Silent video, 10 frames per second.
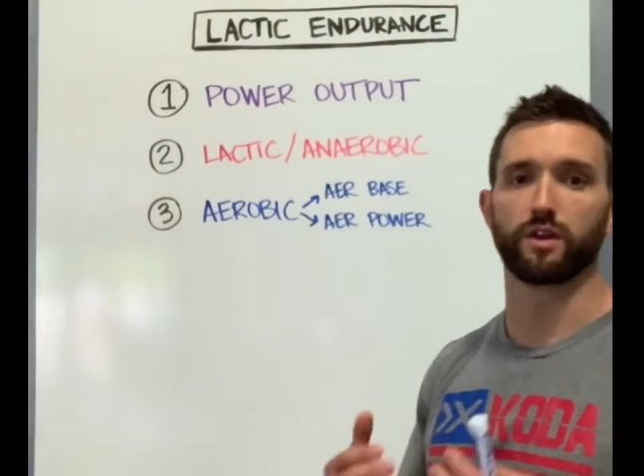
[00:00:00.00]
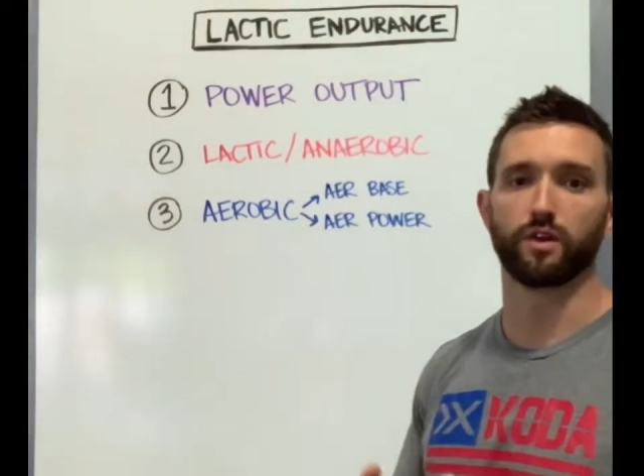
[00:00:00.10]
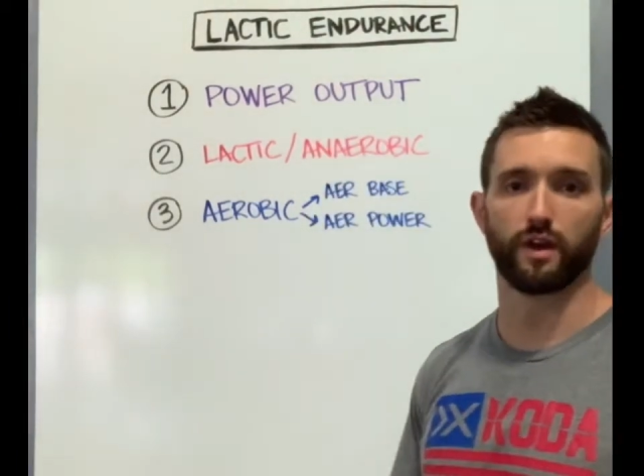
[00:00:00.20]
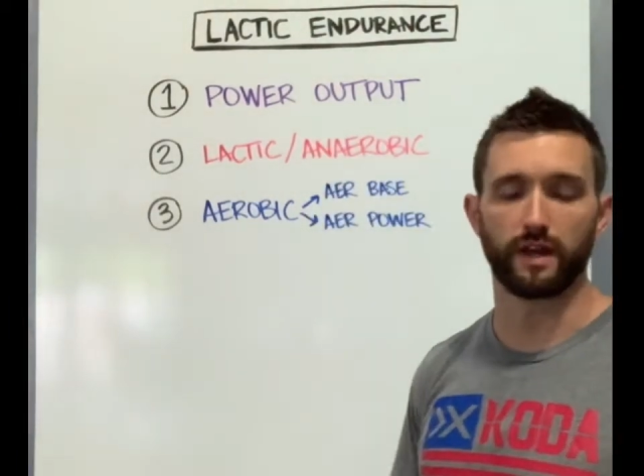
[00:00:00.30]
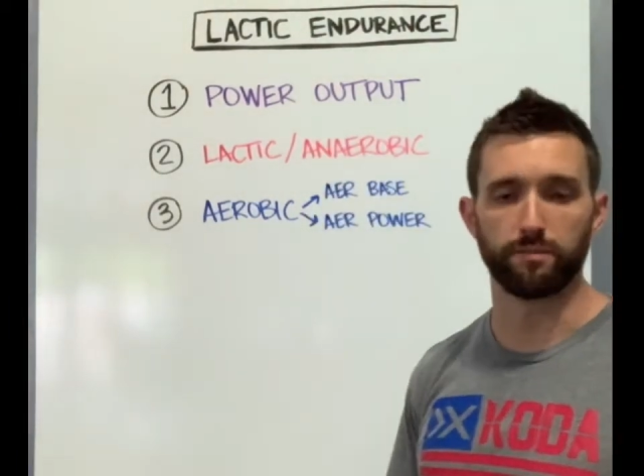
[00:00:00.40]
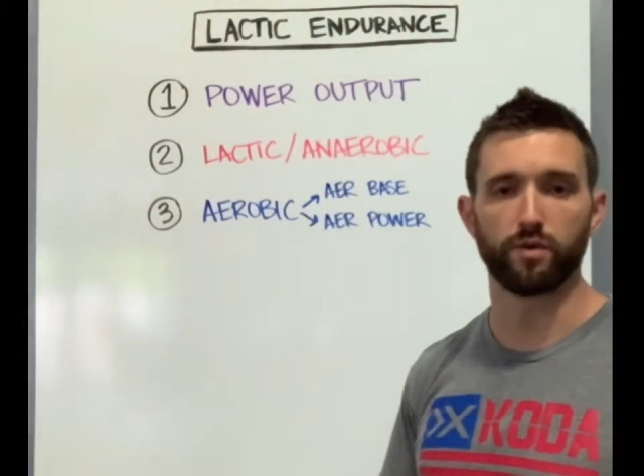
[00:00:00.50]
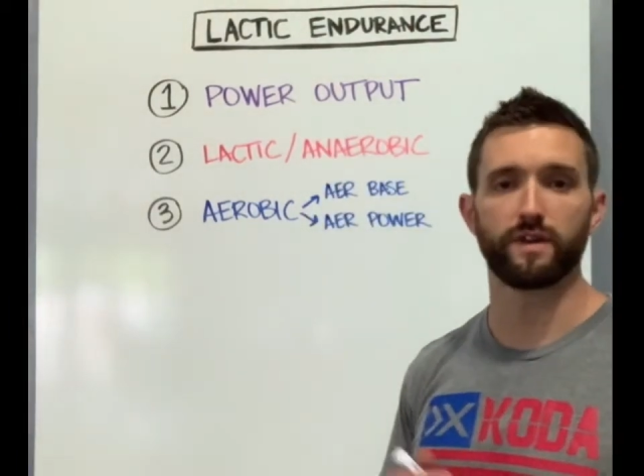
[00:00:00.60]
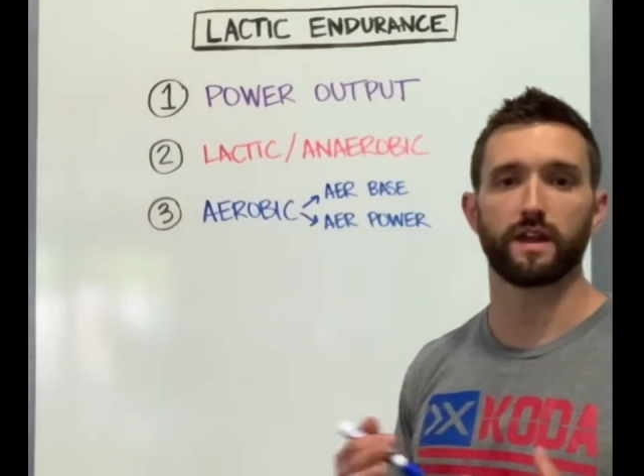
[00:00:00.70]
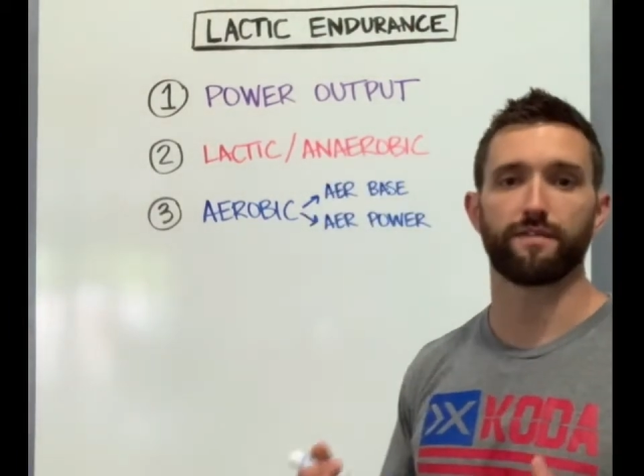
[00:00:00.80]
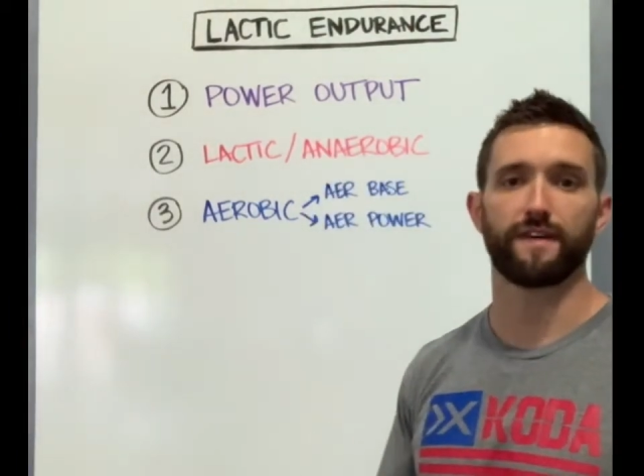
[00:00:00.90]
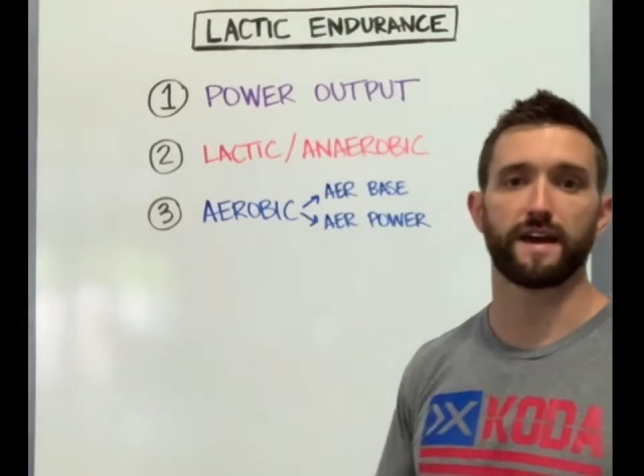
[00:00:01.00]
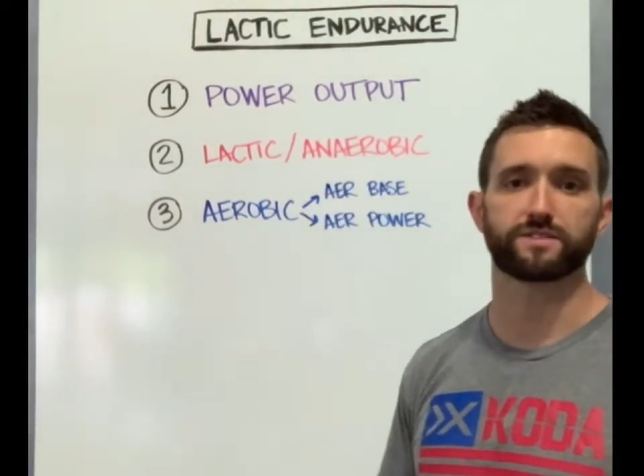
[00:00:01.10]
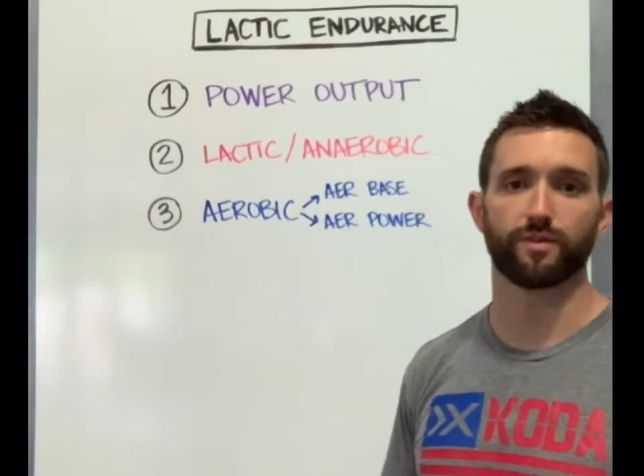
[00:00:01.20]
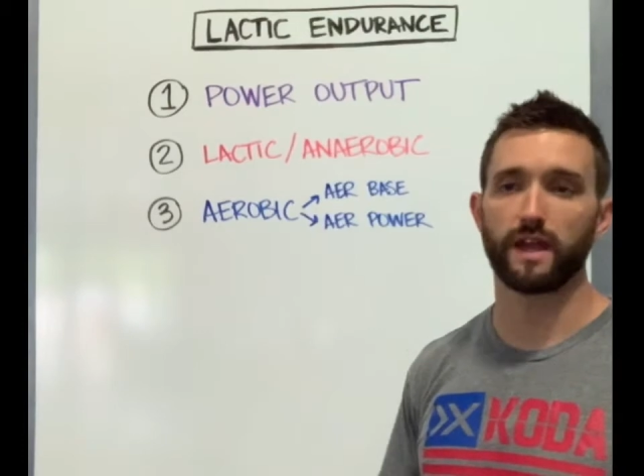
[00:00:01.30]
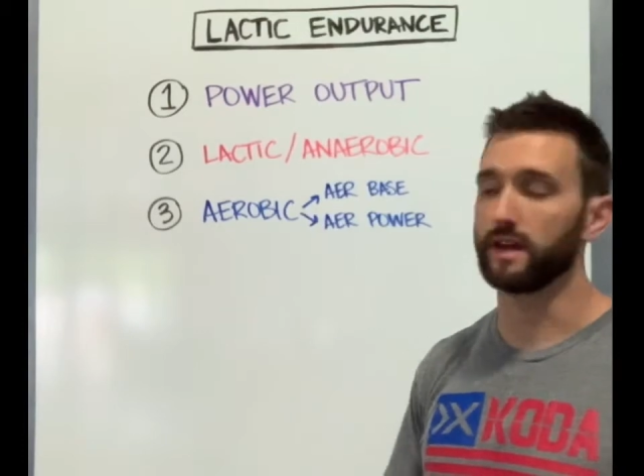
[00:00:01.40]
good and moving at a fast
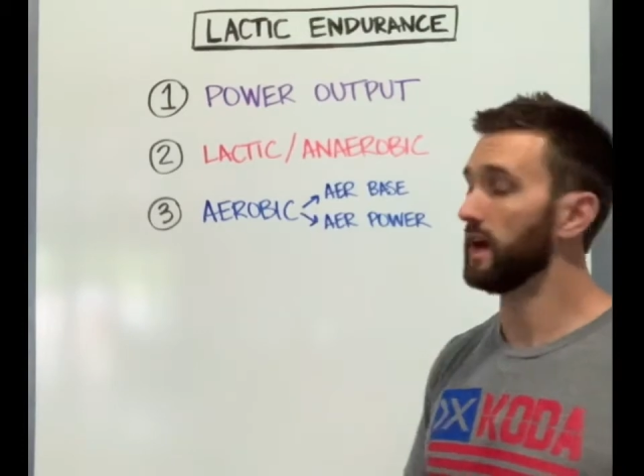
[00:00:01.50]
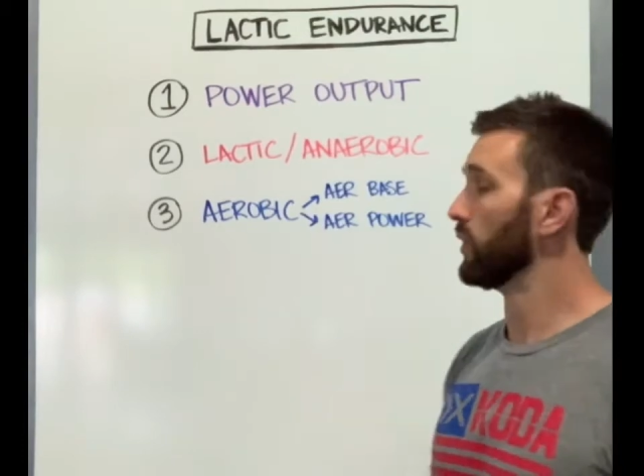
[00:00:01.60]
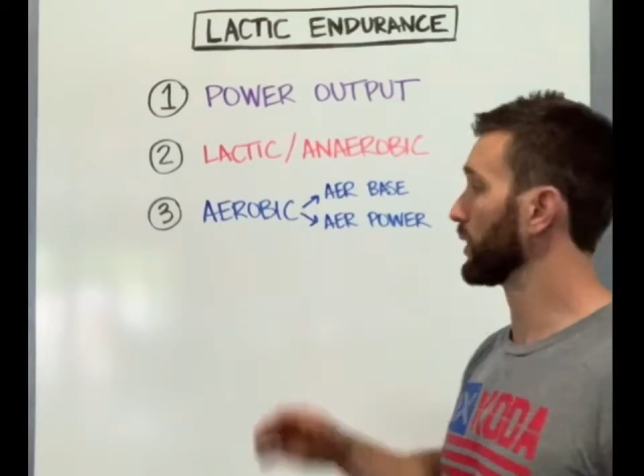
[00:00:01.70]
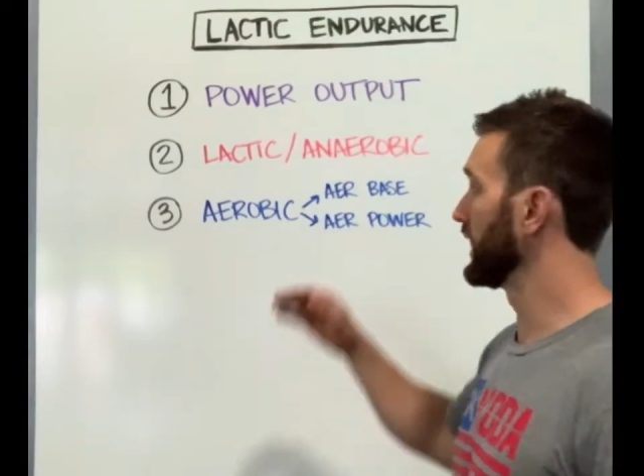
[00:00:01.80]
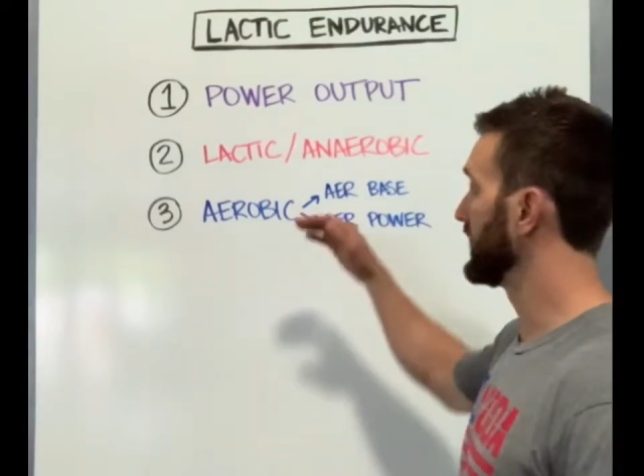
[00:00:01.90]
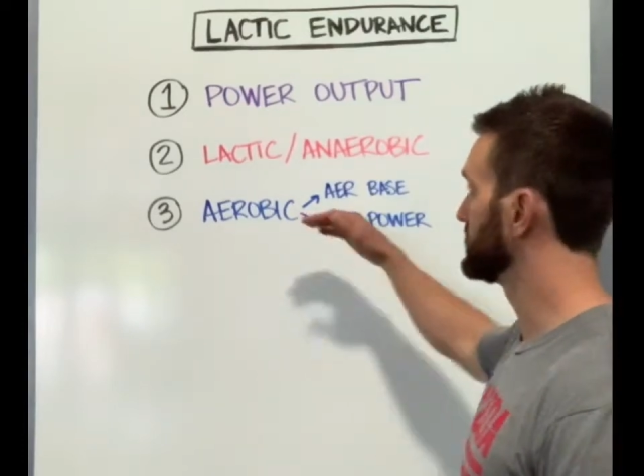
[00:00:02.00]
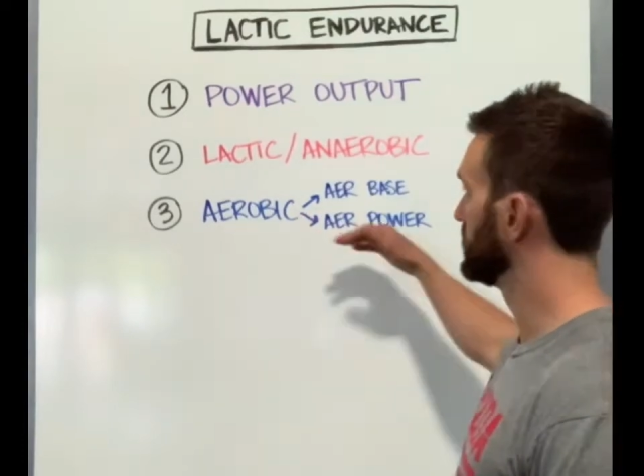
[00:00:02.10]
rate, we're going to have to